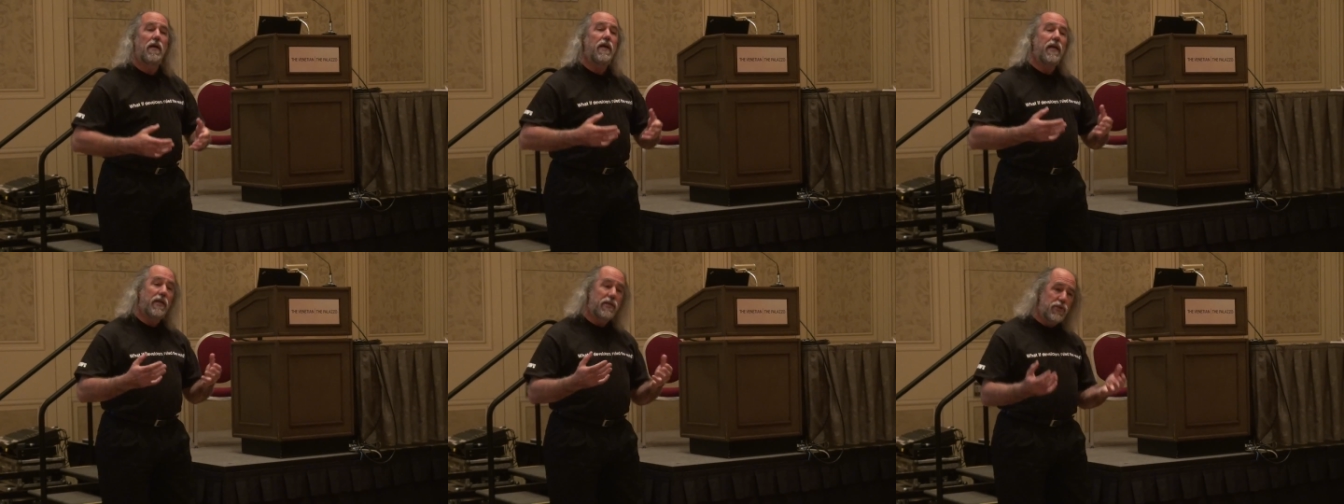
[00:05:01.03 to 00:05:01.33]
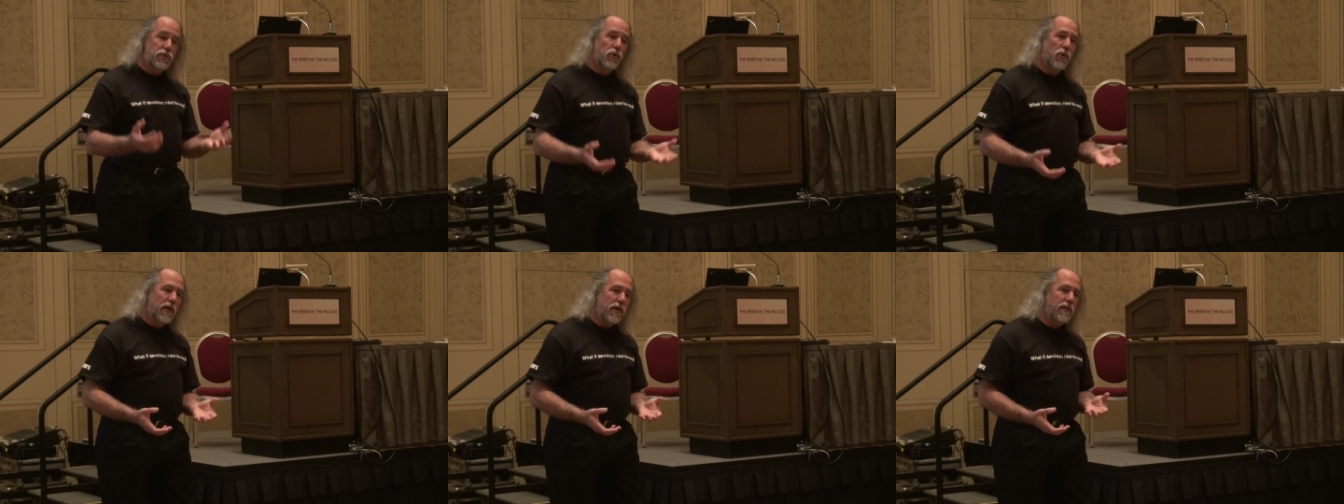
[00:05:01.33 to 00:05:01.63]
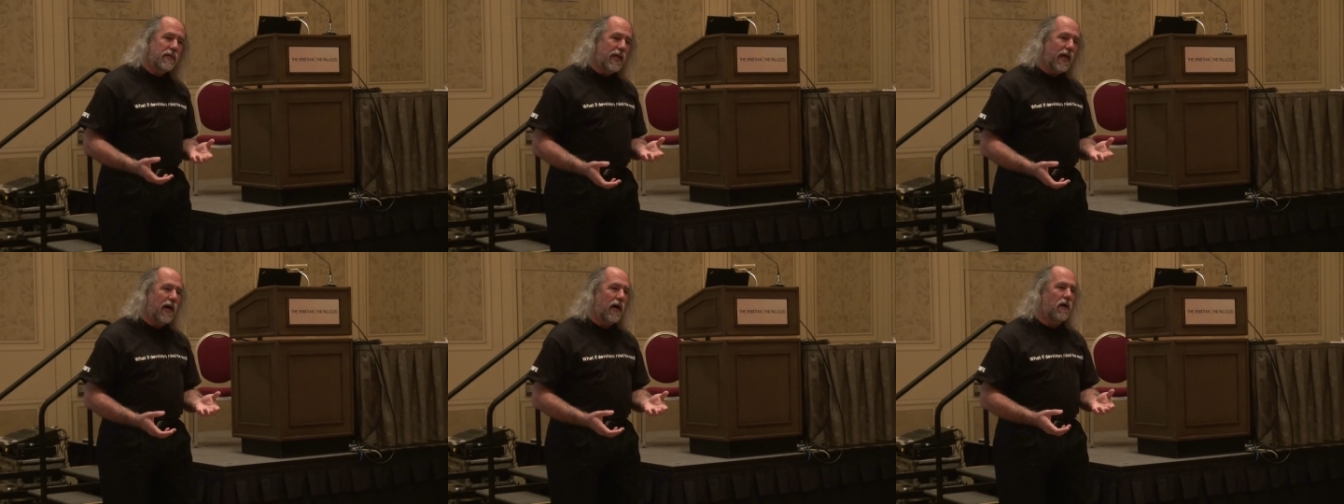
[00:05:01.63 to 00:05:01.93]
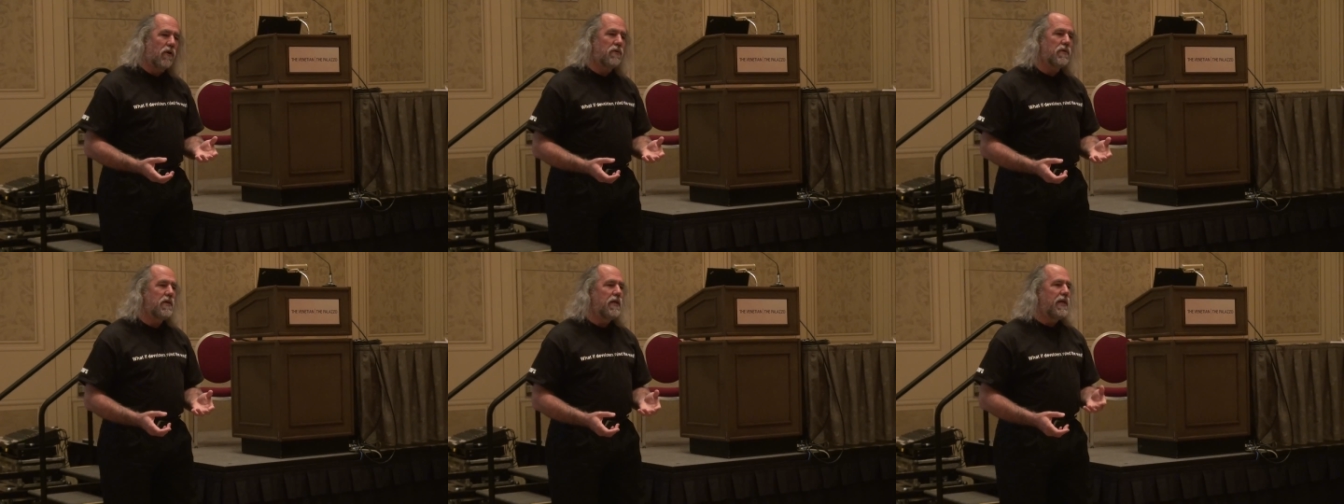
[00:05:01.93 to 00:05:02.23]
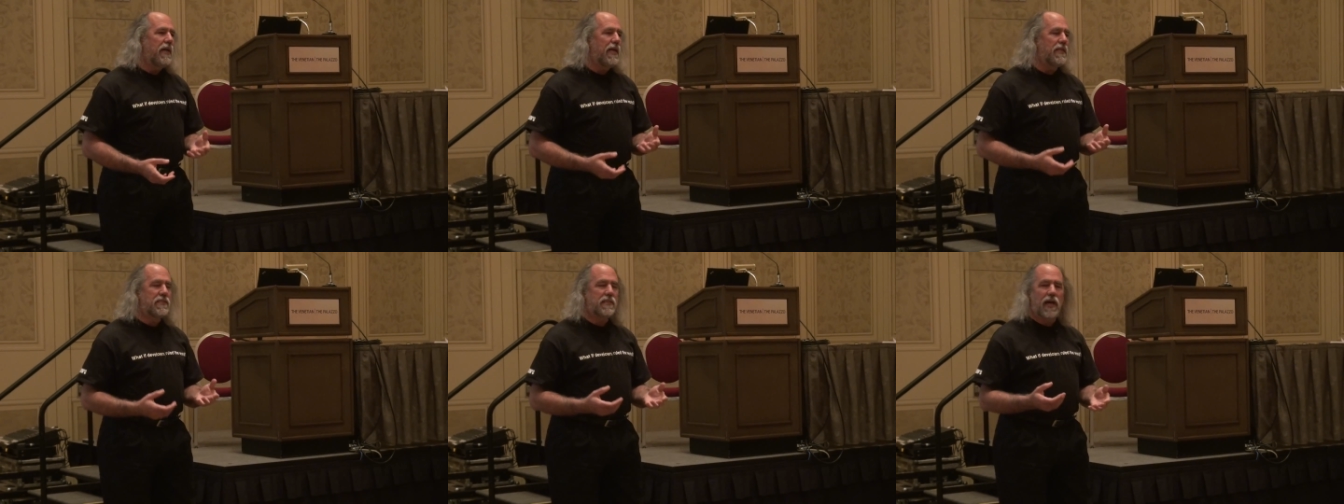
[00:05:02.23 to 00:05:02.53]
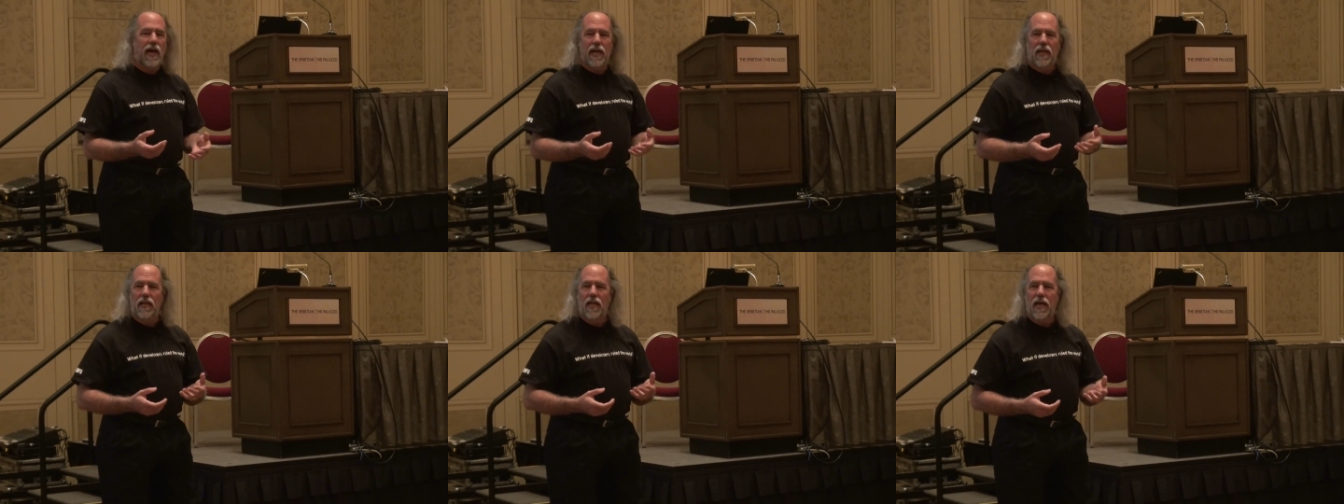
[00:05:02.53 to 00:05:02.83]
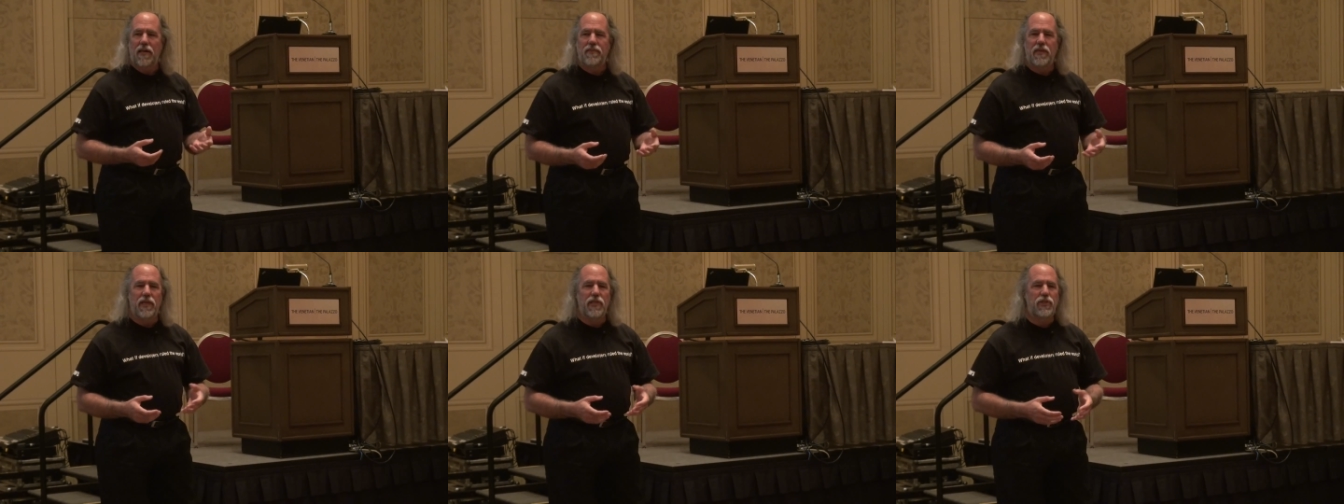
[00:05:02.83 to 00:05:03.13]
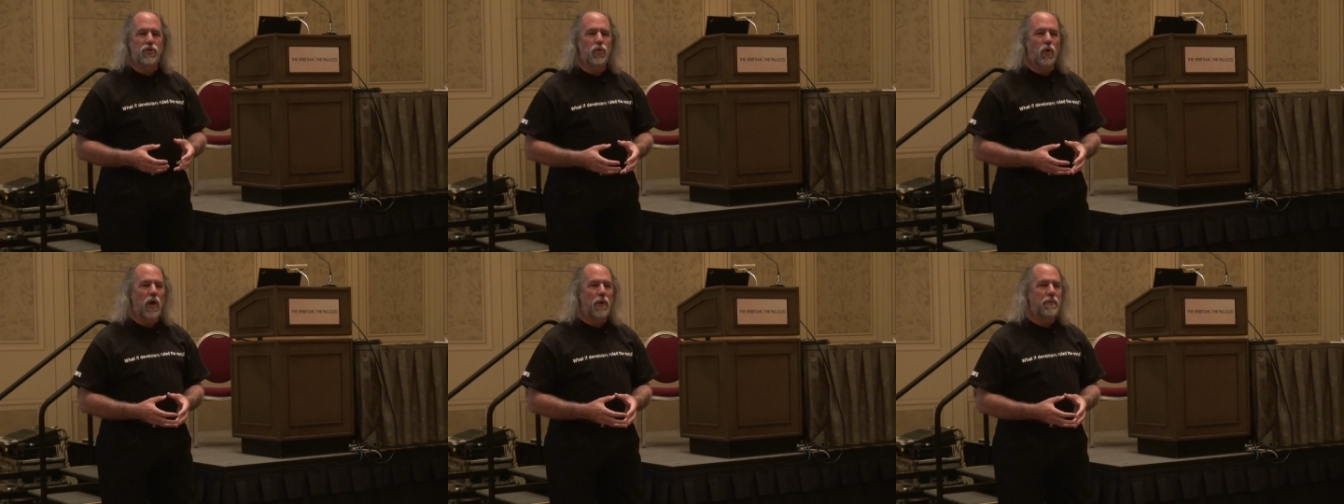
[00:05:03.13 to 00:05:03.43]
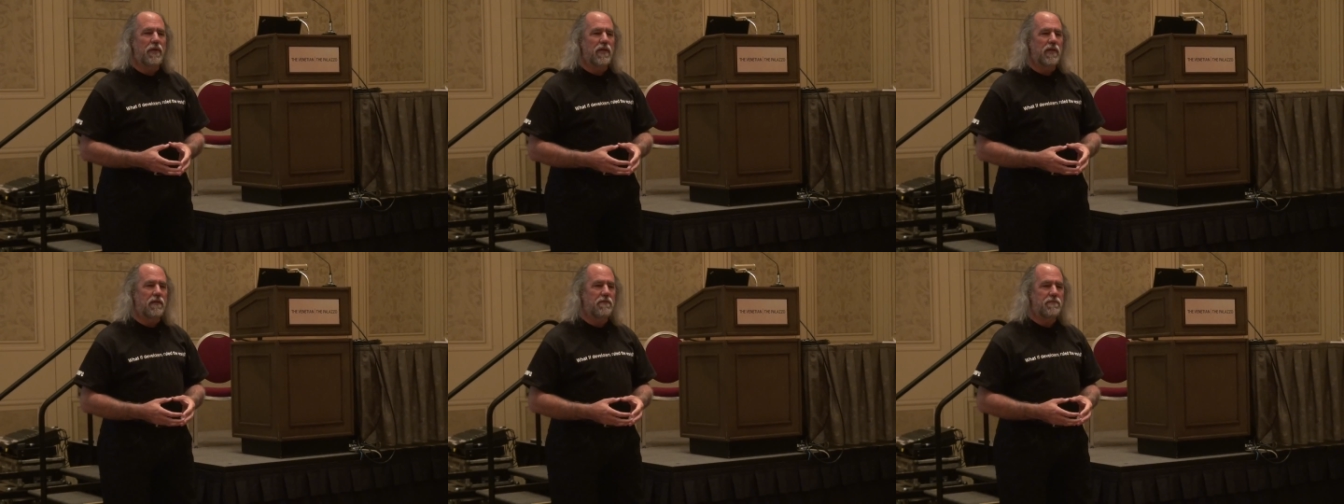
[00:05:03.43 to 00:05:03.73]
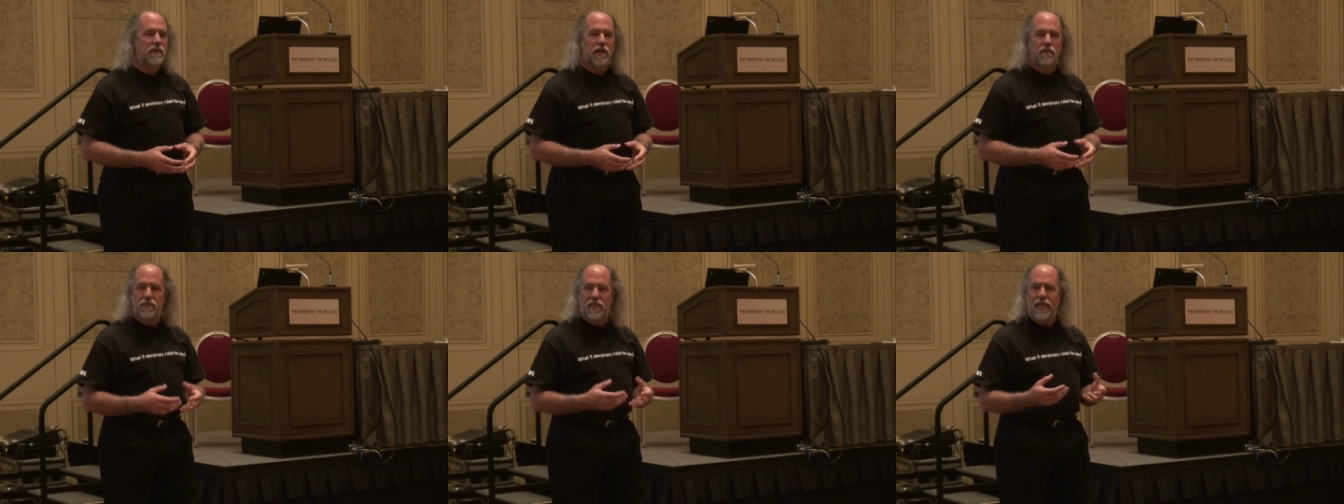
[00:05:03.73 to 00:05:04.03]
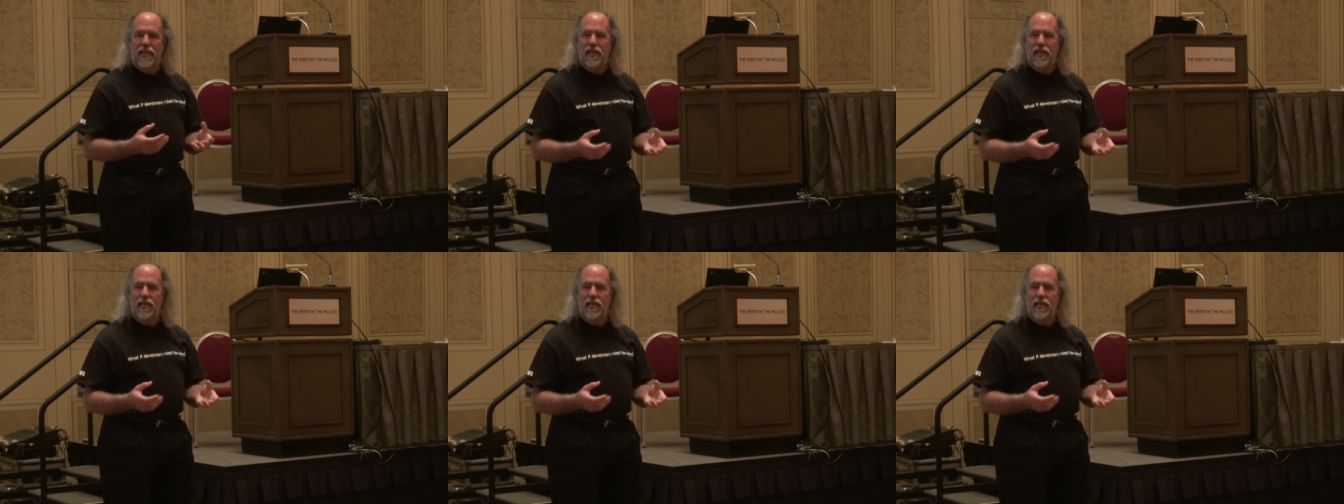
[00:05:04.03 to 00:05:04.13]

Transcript: Enjoy it now. It's kind of like the enjoyment of the